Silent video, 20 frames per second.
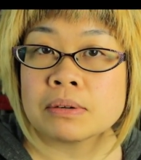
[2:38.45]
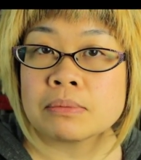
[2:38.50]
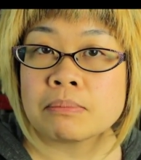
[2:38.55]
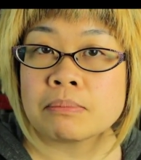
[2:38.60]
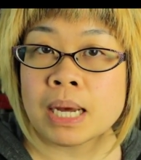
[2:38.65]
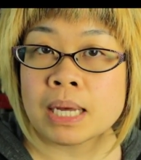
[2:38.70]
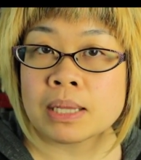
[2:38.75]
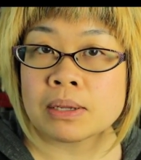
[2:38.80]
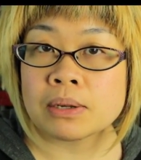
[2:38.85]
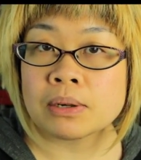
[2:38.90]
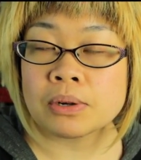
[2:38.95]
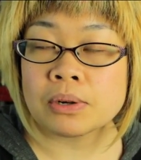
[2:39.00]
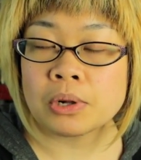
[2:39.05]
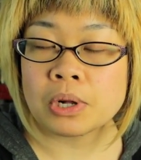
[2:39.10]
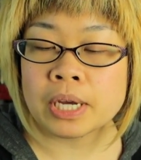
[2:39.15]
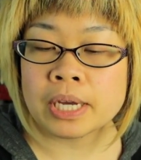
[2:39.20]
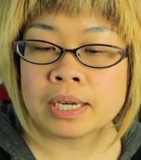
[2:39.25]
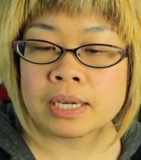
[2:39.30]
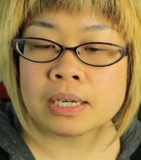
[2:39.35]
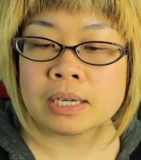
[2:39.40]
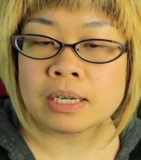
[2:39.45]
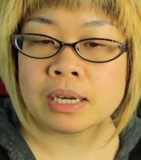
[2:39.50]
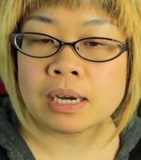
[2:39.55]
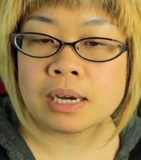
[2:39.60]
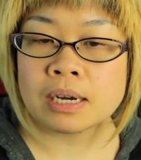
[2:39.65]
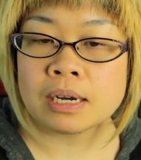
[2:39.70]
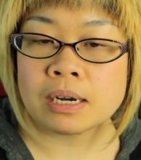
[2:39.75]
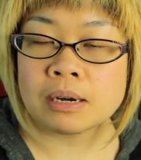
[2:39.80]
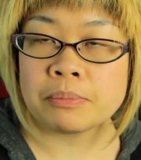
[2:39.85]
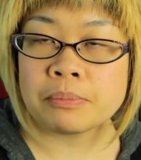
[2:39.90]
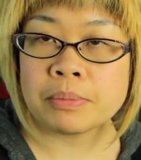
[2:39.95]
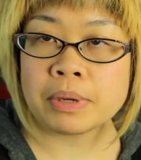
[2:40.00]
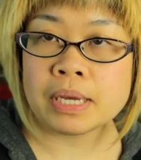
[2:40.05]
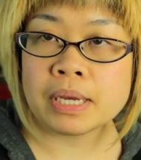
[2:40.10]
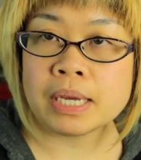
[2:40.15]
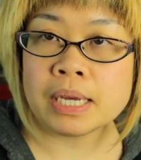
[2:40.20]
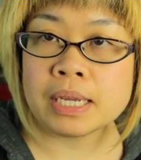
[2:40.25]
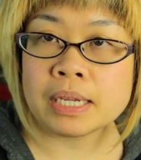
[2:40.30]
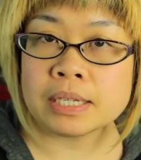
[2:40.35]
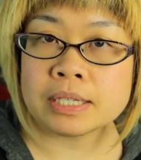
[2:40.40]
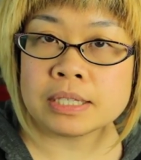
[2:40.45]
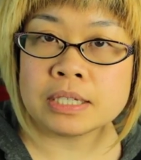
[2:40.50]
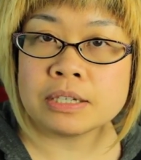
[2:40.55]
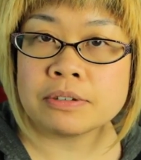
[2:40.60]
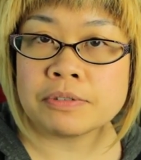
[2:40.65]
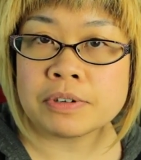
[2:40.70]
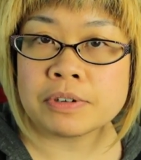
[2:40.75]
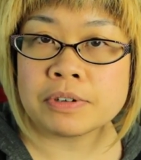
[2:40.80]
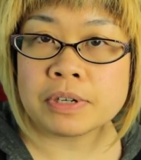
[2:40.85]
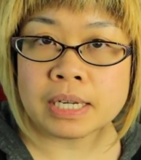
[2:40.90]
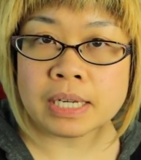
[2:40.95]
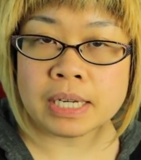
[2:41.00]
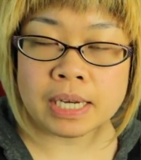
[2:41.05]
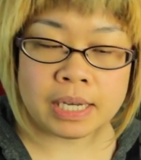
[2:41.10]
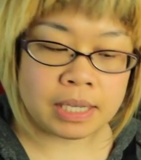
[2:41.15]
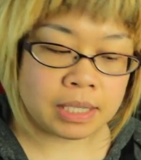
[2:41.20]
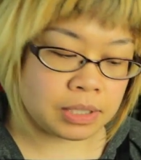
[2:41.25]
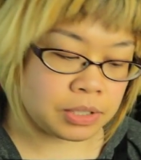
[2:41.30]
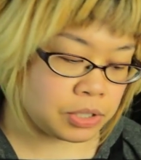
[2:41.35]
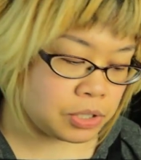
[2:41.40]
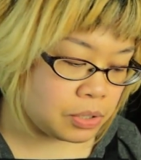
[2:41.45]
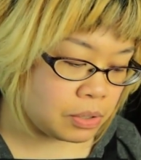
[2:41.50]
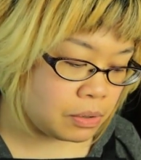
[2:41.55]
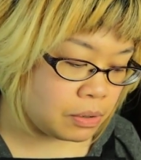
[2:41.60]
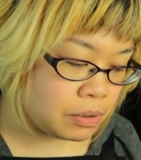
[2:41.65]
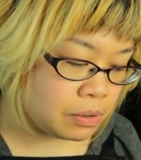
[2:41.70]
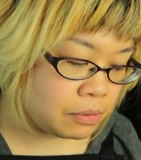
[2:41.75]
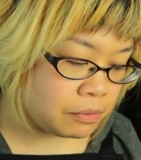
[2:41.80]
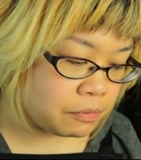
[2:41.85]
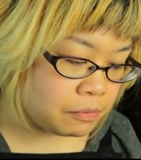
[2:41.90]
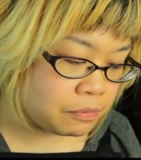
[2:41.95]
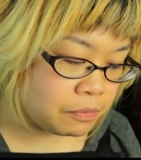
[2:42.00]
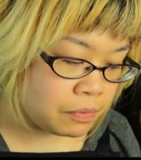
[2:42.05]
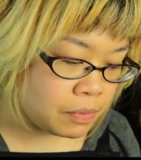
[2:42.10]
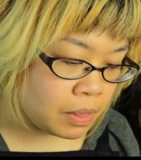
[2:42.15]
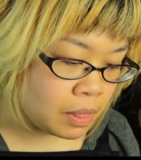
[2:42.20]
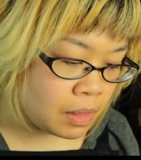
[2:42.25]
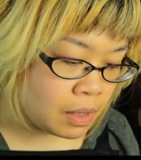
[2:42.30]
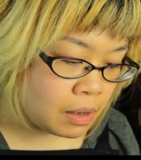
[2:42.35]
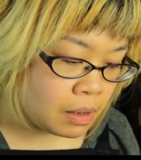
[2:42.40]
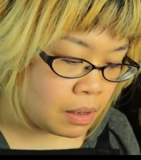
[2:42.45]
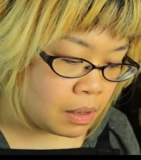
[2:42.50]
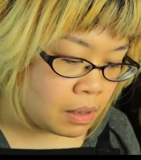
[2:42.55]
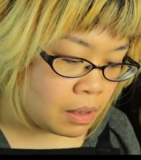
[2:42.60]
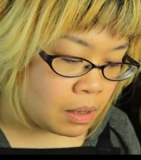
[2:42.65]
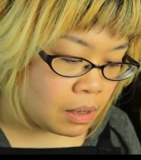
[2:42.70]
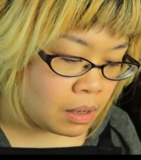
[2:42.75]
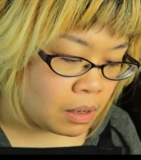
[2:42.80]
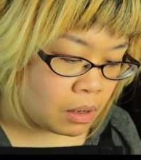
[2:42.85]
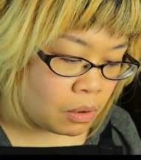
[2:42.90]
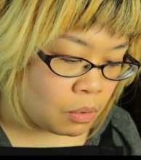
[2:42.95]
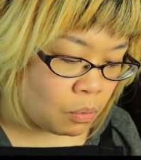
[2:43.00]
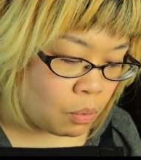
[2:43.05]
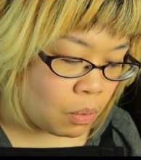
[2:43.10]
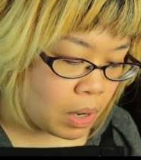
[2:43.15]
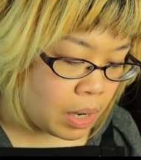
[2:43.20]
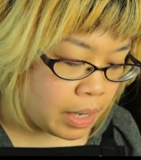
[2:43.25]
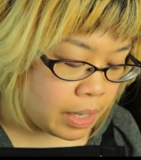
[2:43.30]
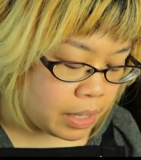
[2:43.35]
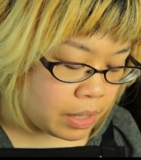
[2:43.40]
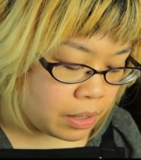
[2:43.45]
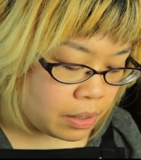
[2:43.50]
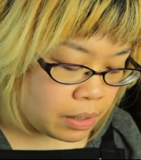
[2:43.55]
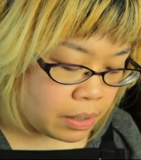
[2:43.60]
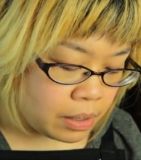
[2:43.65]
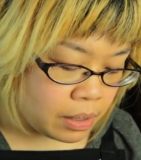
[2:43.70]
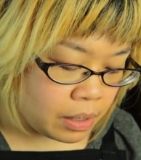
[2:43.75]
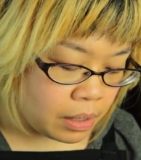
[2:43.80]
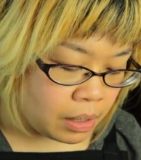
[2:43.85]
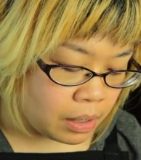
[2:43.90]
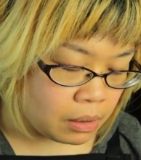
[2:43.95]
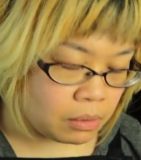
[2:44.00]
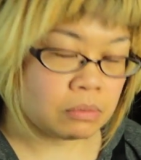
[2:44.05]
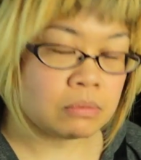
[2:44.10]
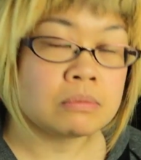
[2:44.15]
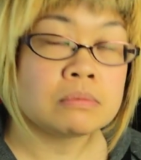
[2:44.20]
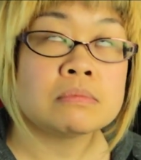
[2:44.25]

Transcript: metal come in different gauge of wire.